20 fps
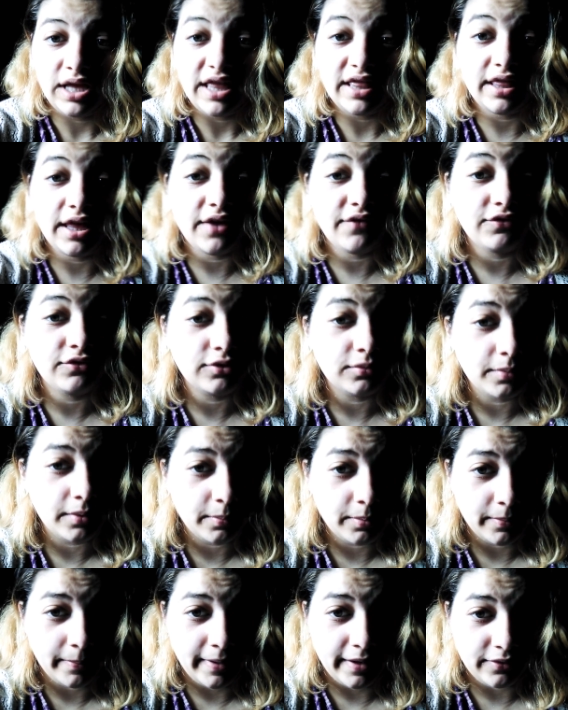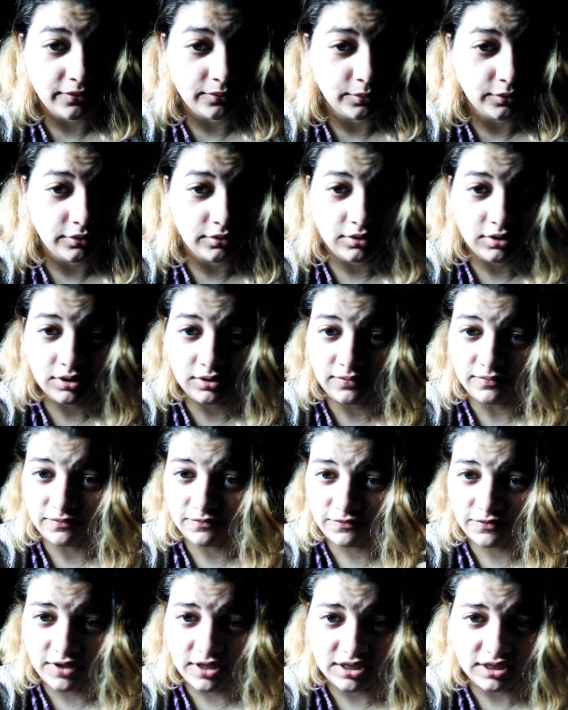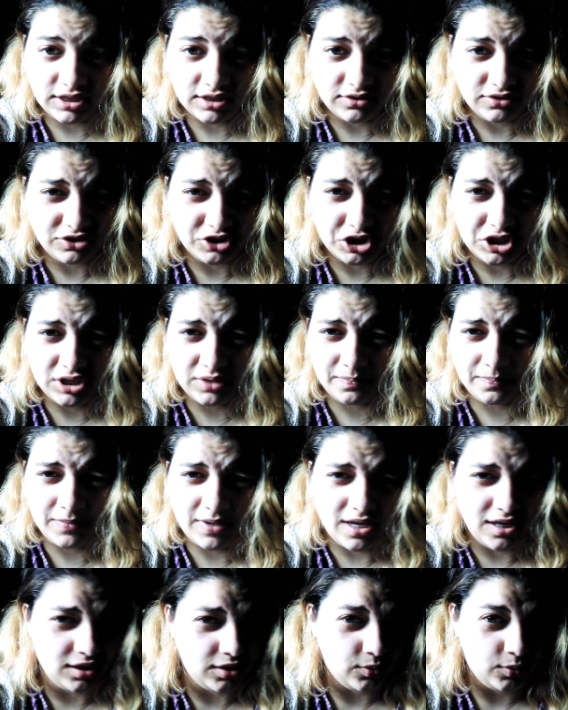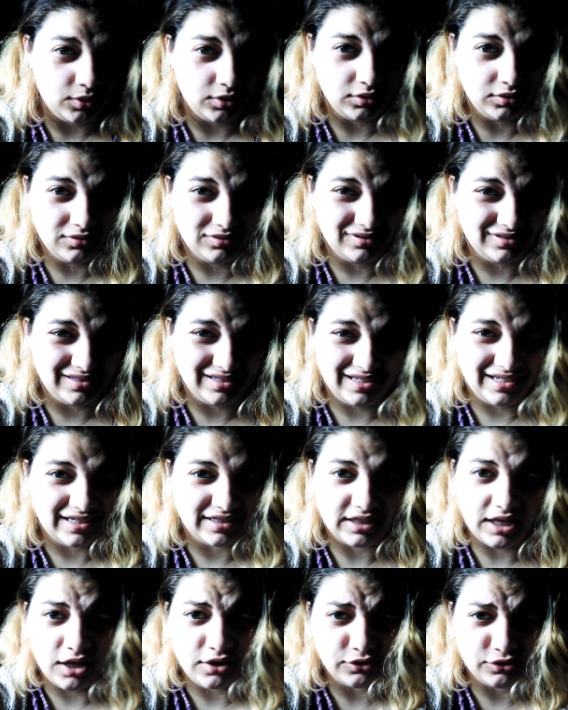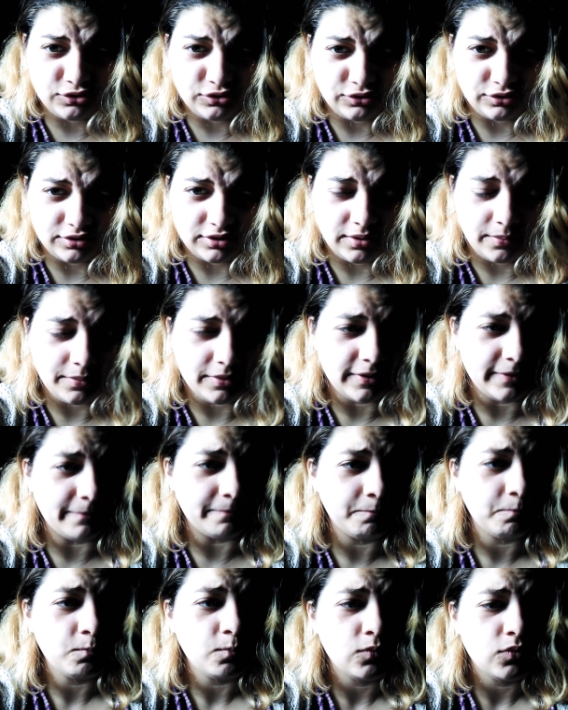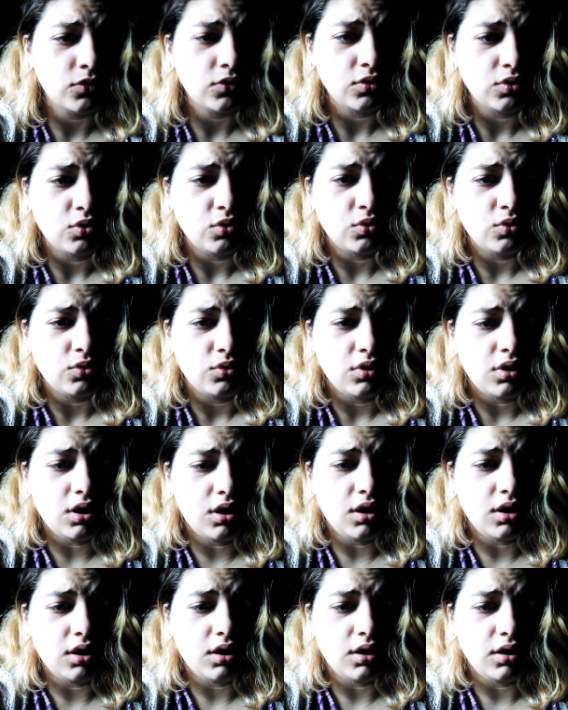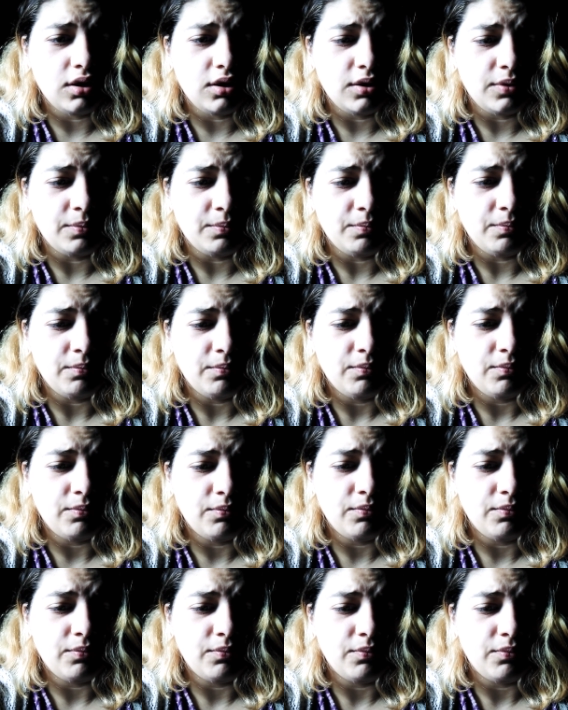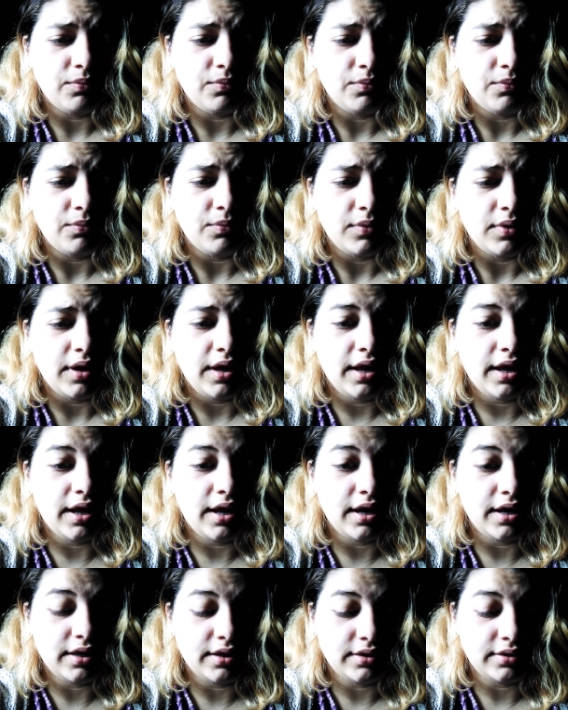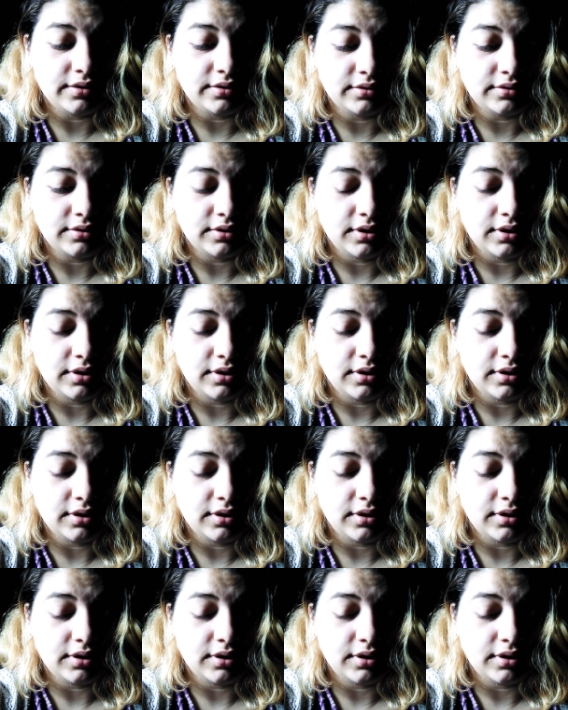lavender bubble bath, where you can find it cheap anywhere, like a dollar store or something. Uh, and